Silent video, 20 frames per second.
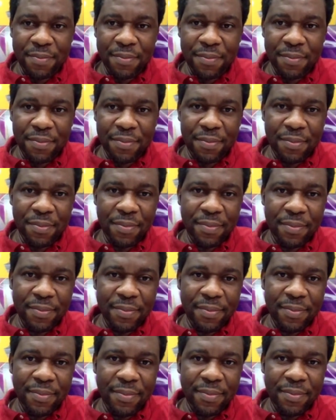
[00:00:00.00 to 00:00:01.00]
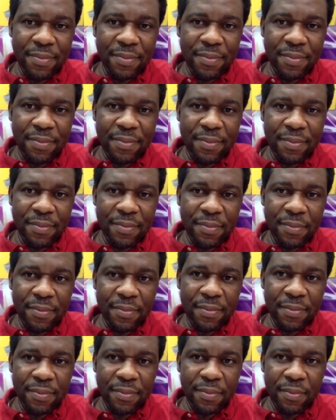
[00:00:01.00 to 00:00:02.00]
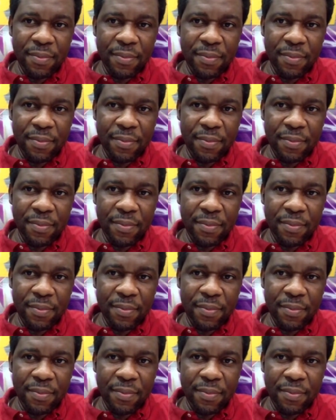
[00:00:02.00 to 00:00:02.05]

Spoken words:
(silence)